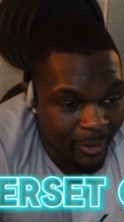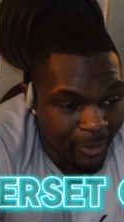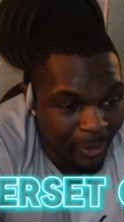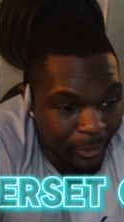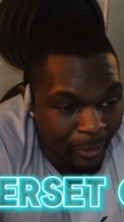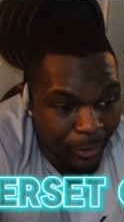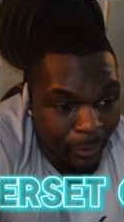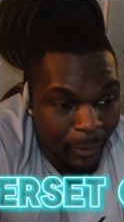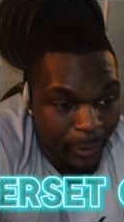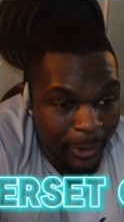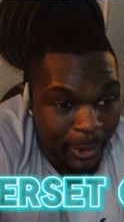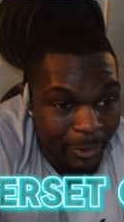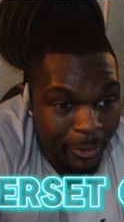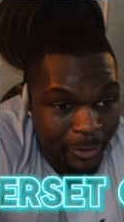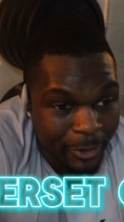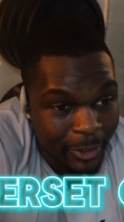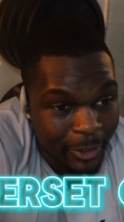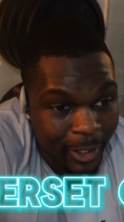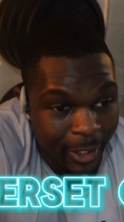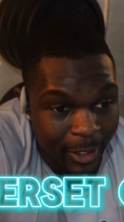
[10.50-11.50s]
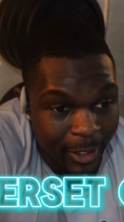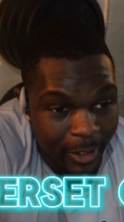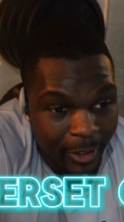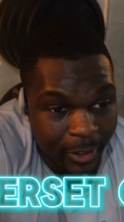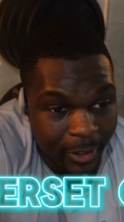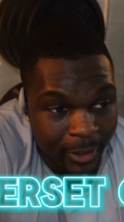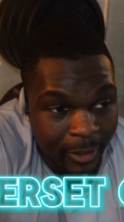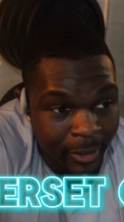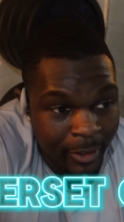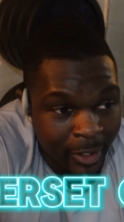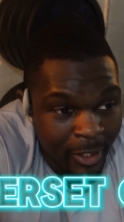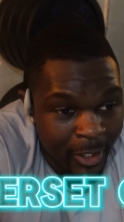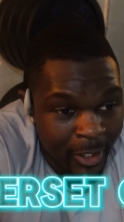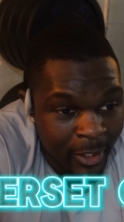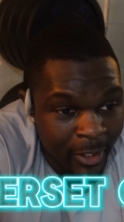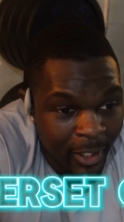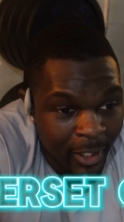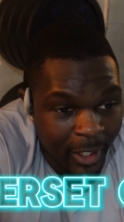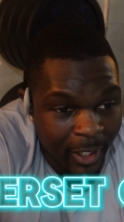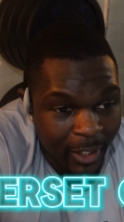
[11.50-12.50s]
On the way over,
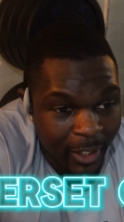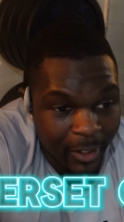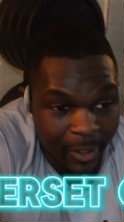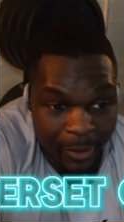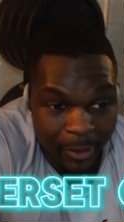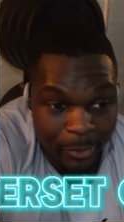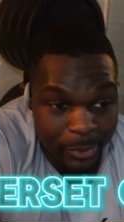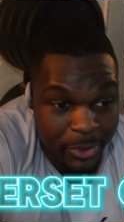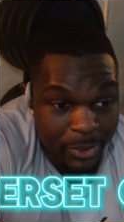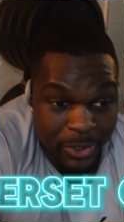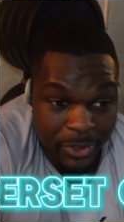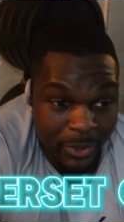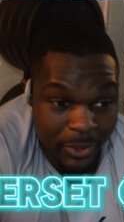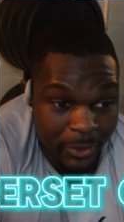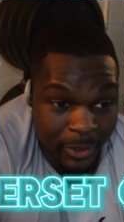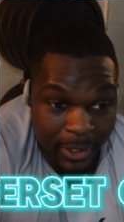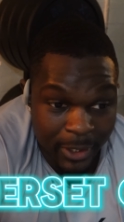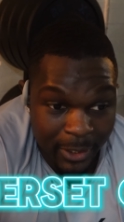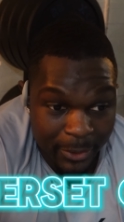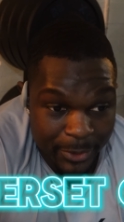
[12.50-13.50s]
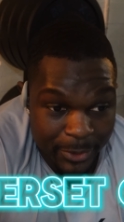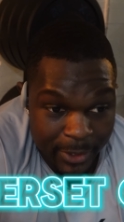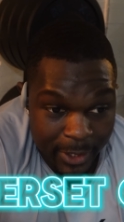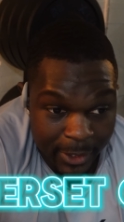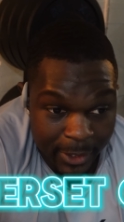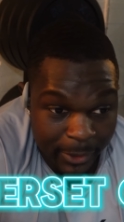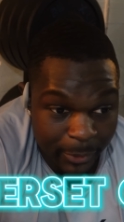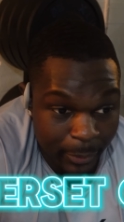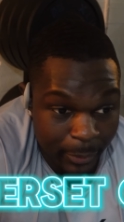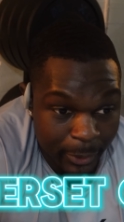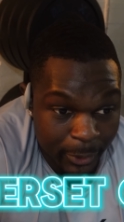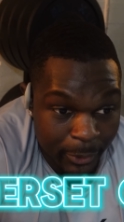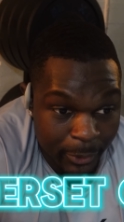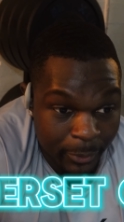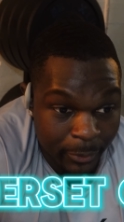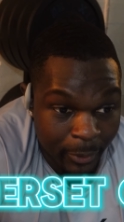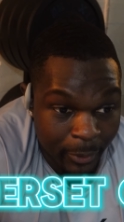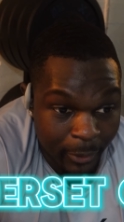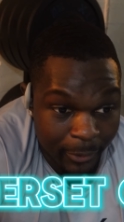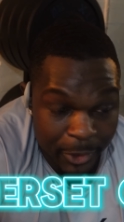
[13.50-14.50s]
I was just looking outside the window
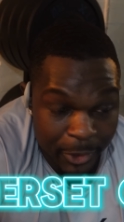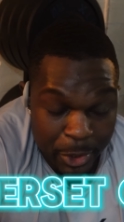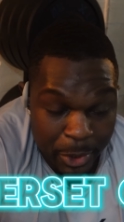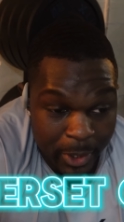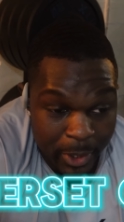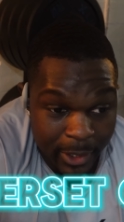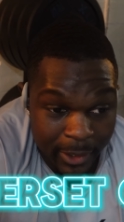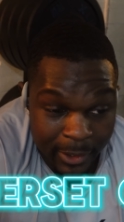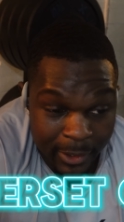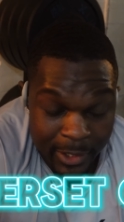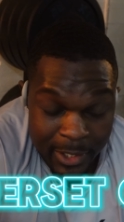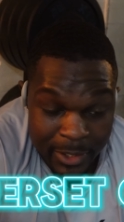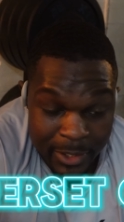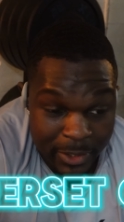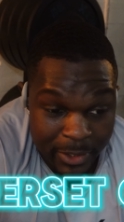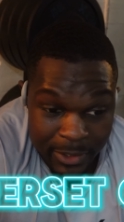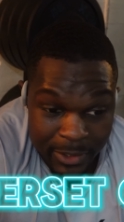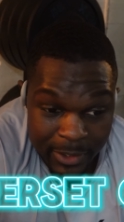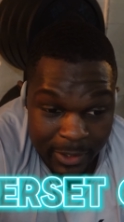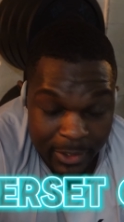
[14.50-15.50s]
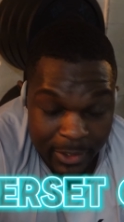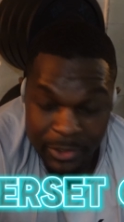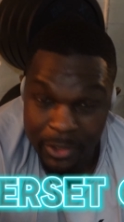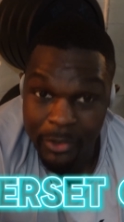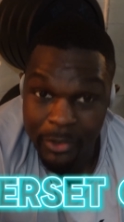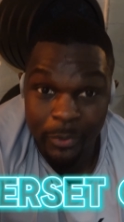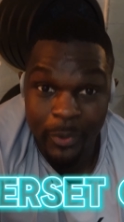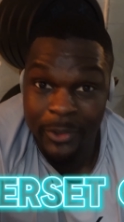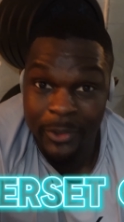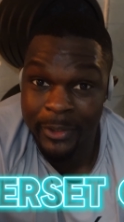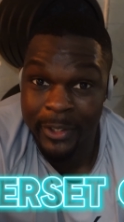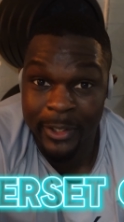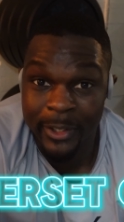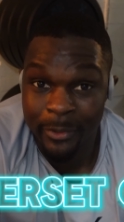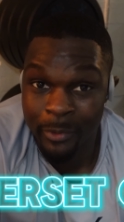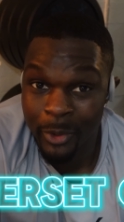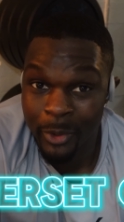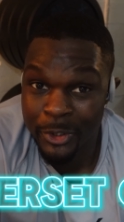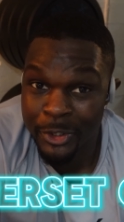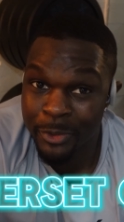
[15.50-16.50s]
on the train and I just saw the weather
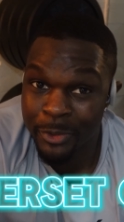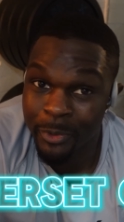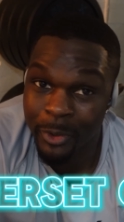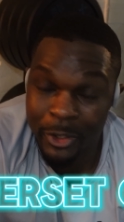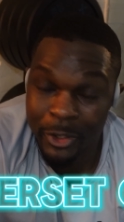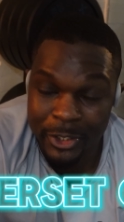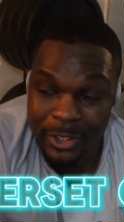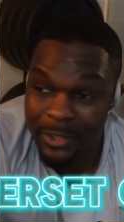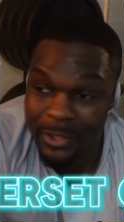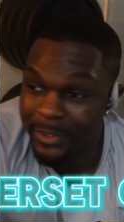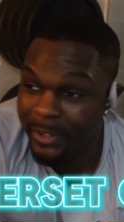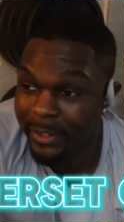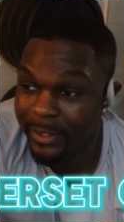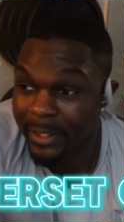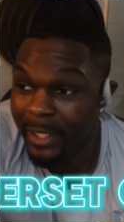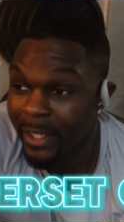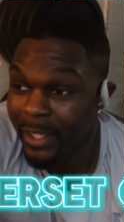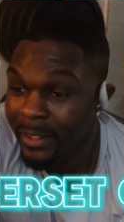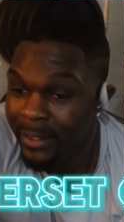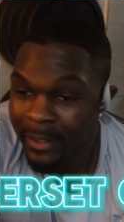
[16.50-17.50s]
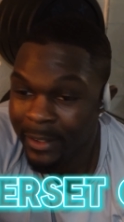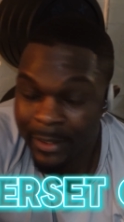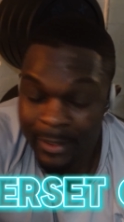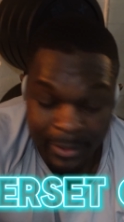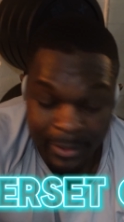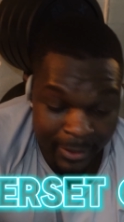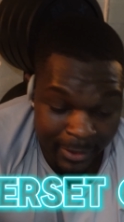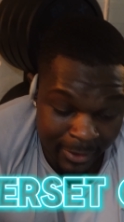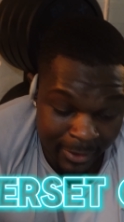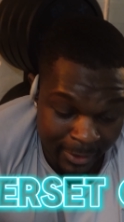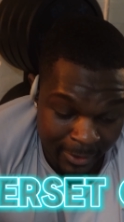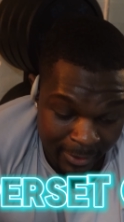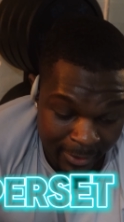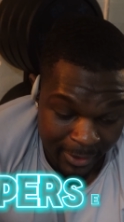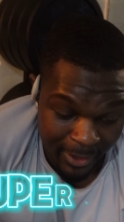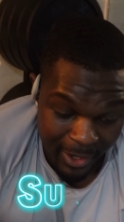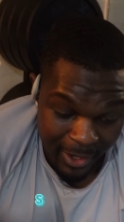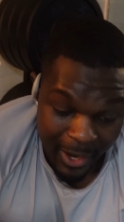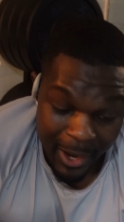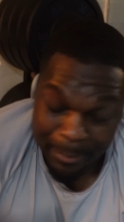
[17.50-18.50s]
getting worse and worse and I was like, nah,
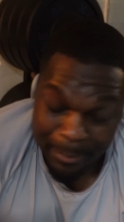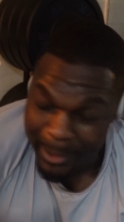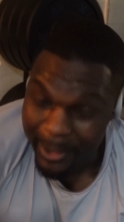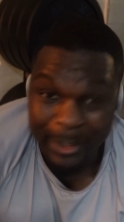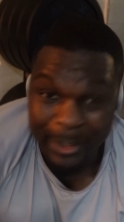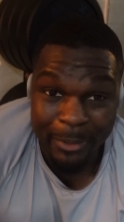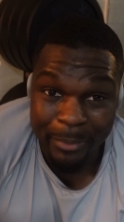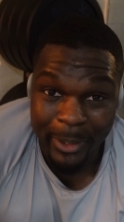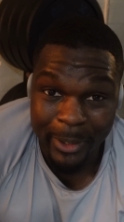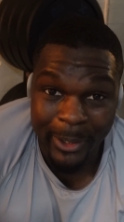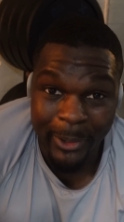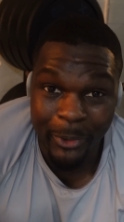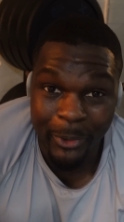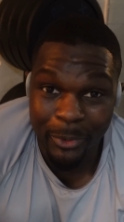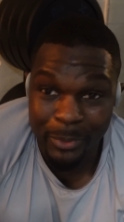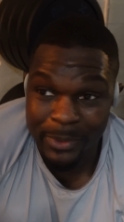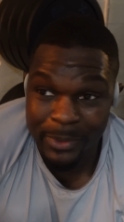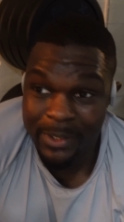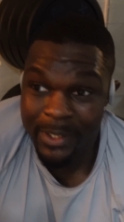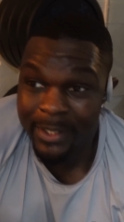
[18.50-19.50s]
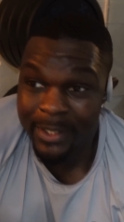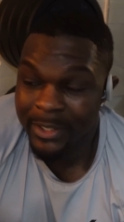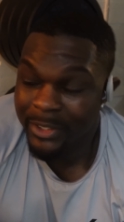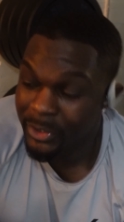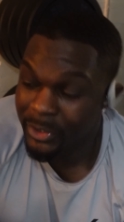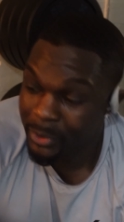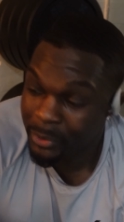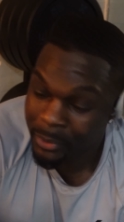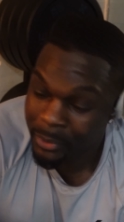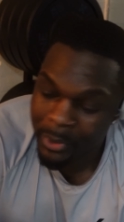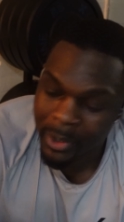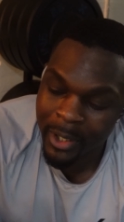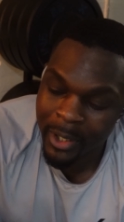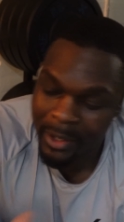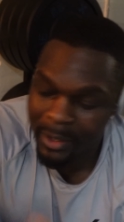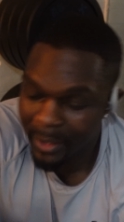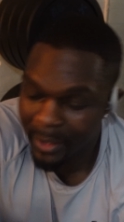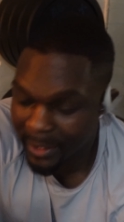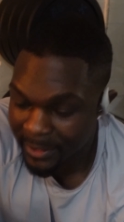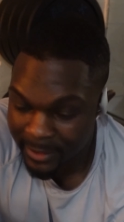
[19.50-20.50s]
I'm not gonna make it home tonight. So
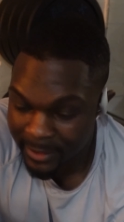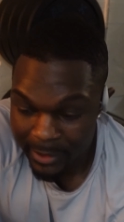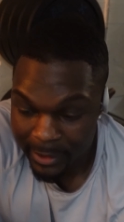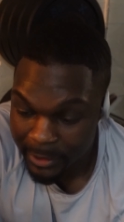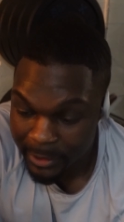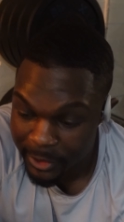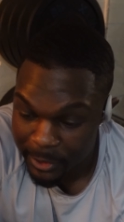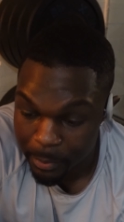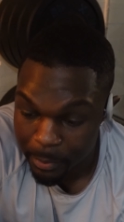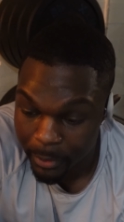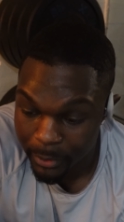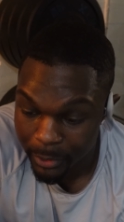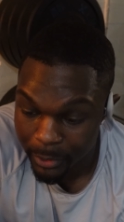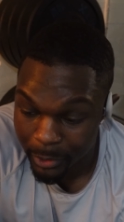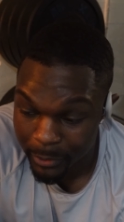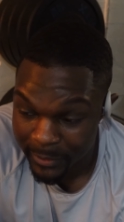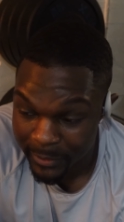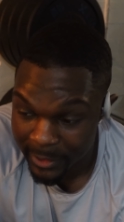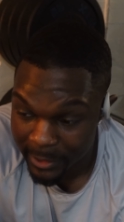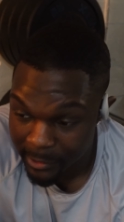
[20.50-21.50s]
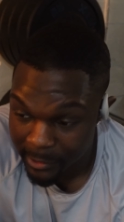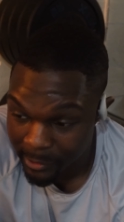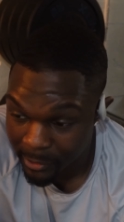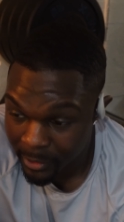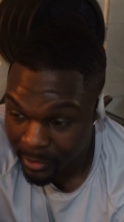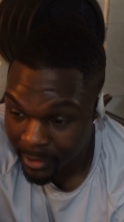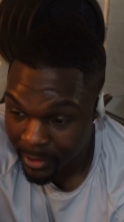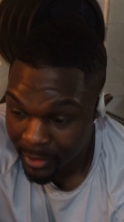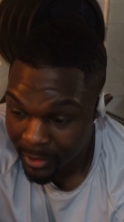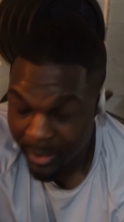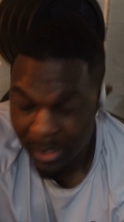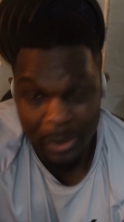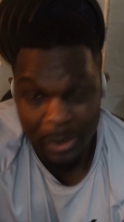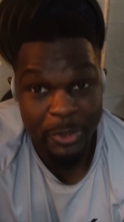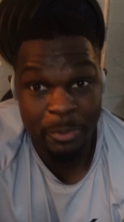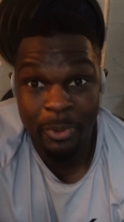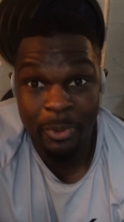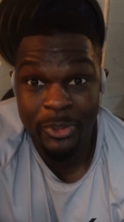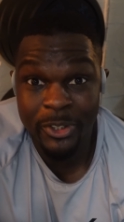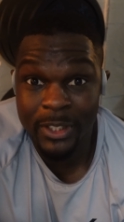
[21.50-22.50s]
last night I just booked a hotel. I was
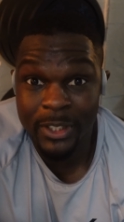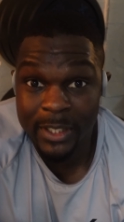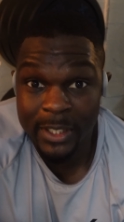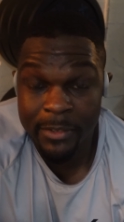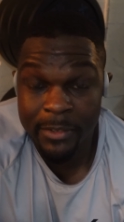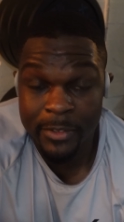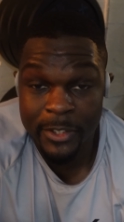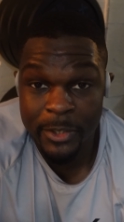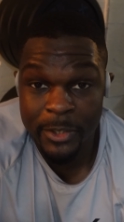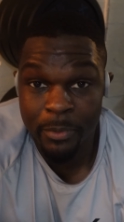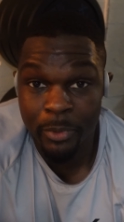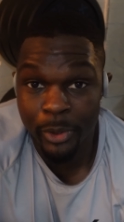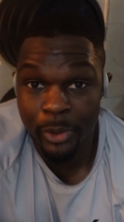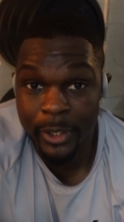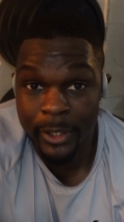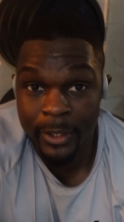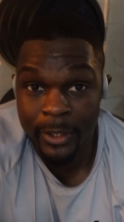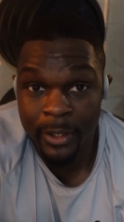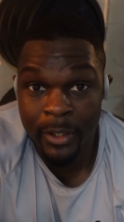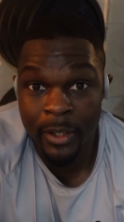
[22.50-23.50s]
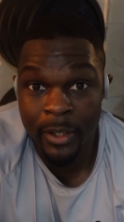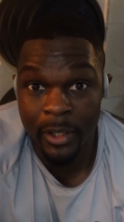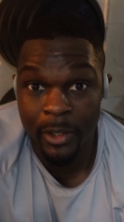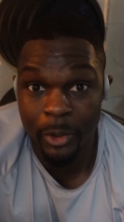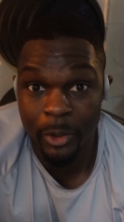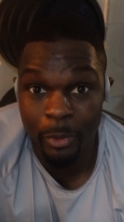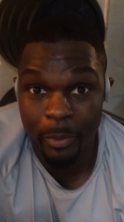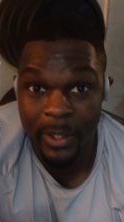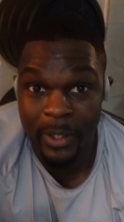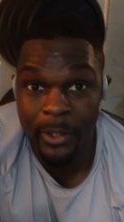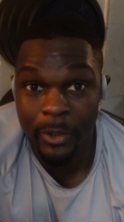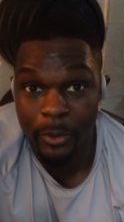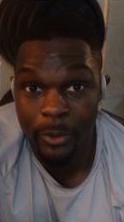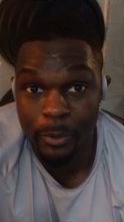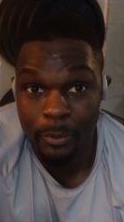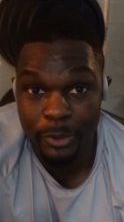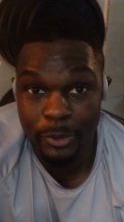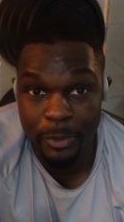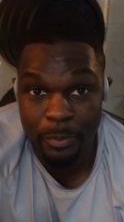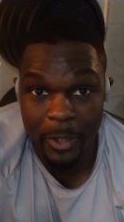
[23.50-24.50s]
supposed to leave this morning and go back home
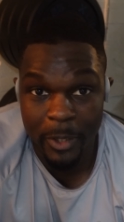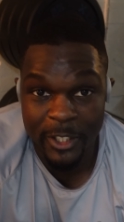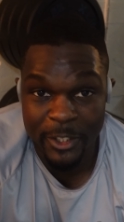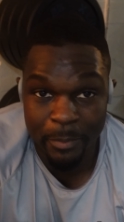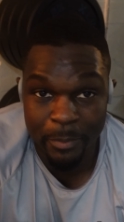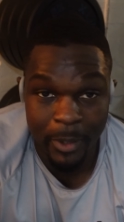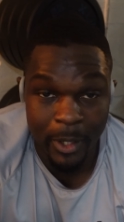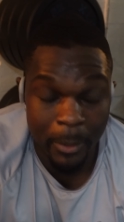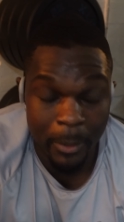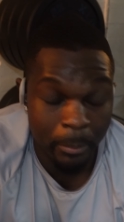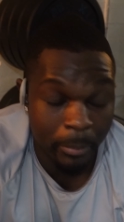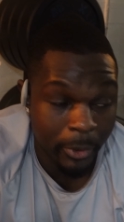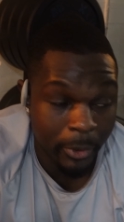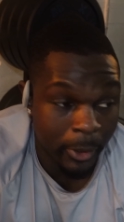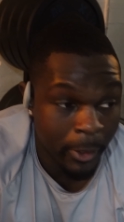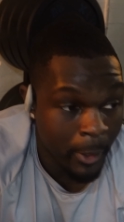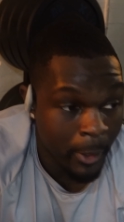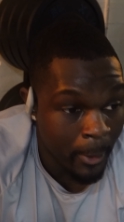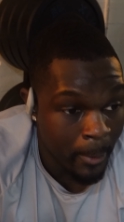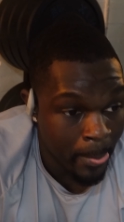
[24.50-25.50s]
to my spot, but